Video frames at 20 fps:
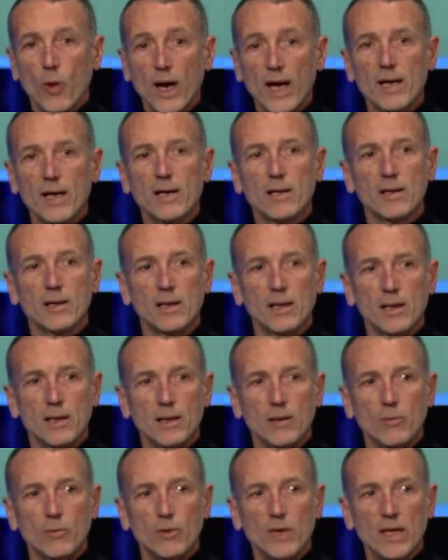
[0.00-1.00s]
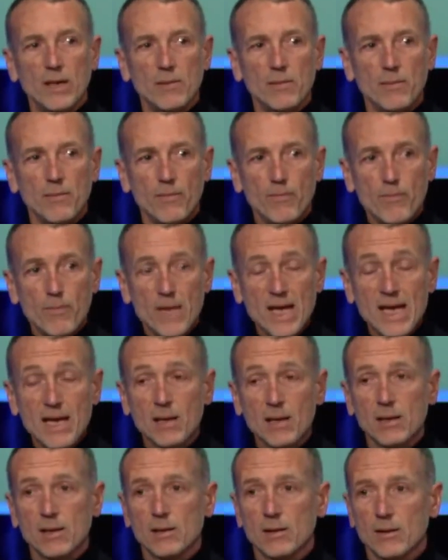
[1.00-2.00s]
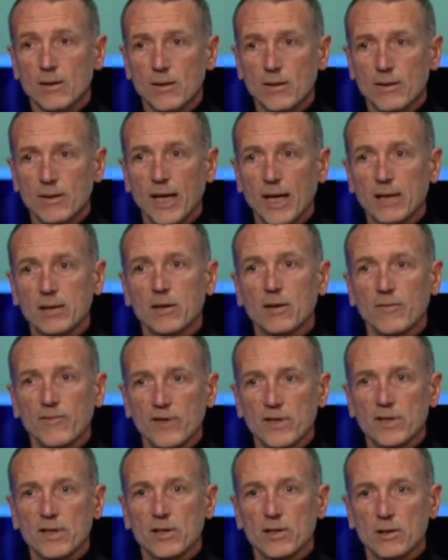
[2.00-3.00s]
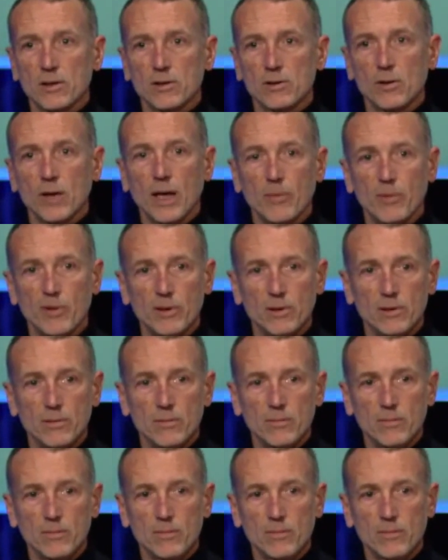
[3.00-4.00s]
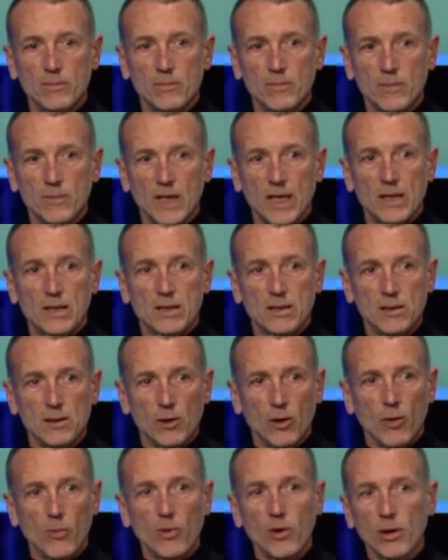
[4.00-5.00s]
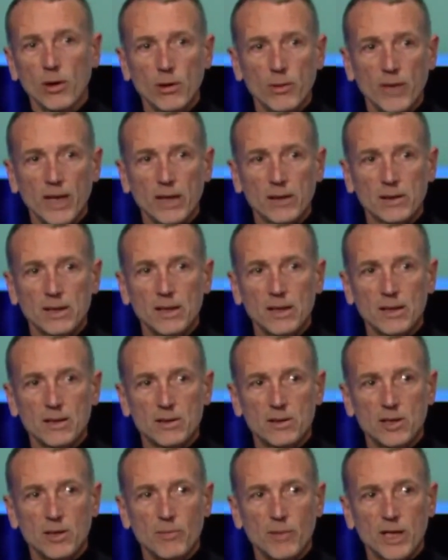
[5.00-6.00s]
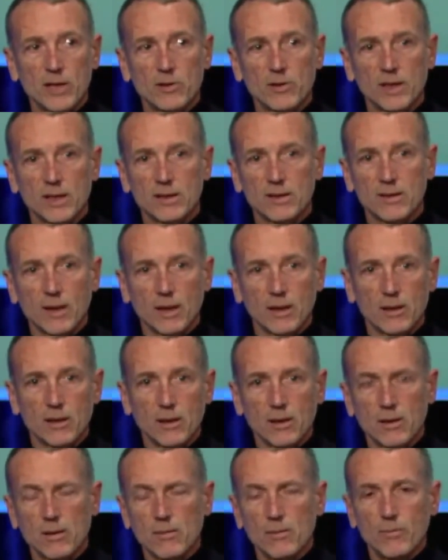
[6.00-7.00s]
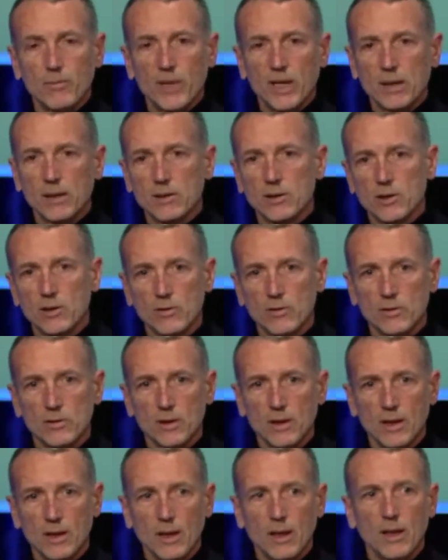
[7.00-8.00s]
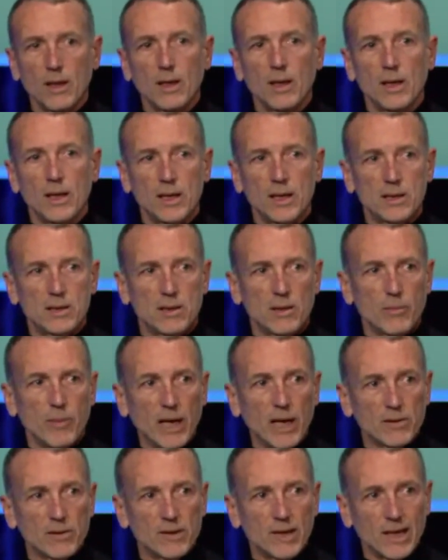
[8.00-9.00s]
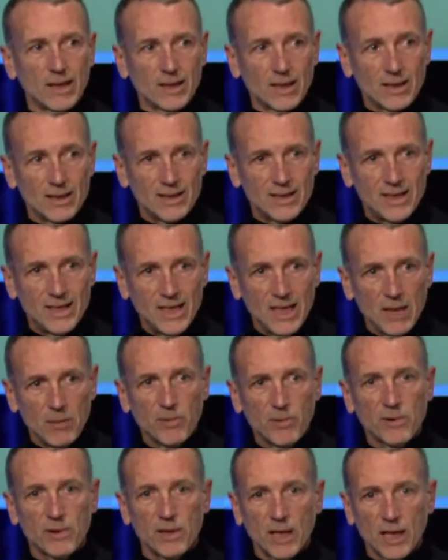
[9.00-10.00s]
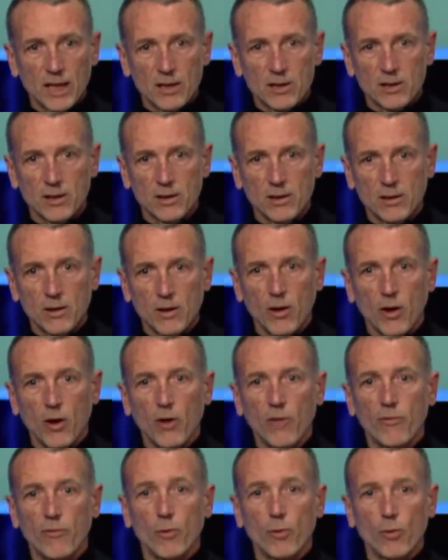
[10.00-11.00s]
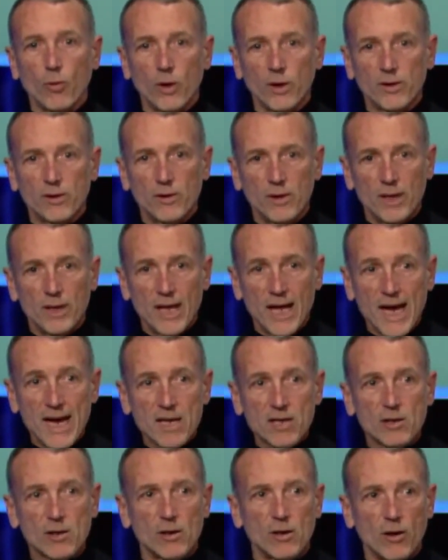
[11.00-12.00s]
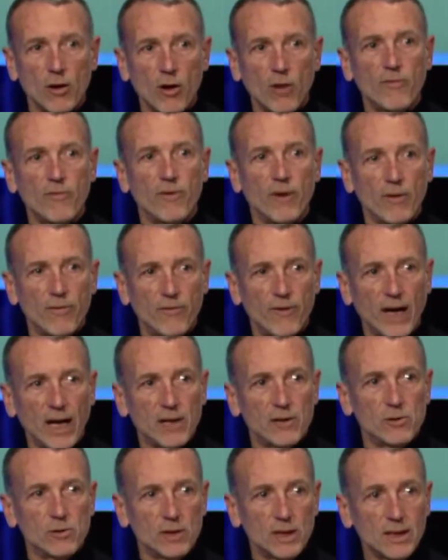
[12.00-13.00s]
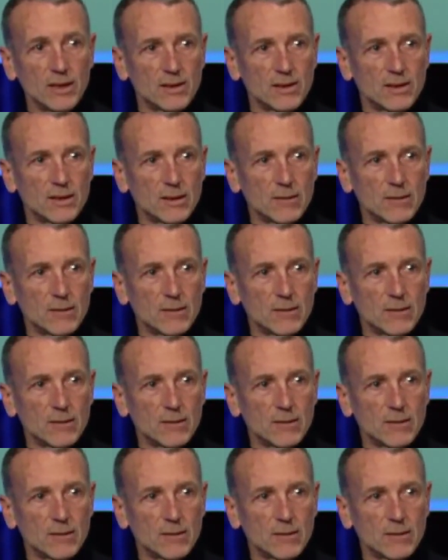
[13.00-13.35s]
the way we mean that conversation to happen. It's no more about ESG metrics that you can pick and choose. It's about that deep connection of what the nature of value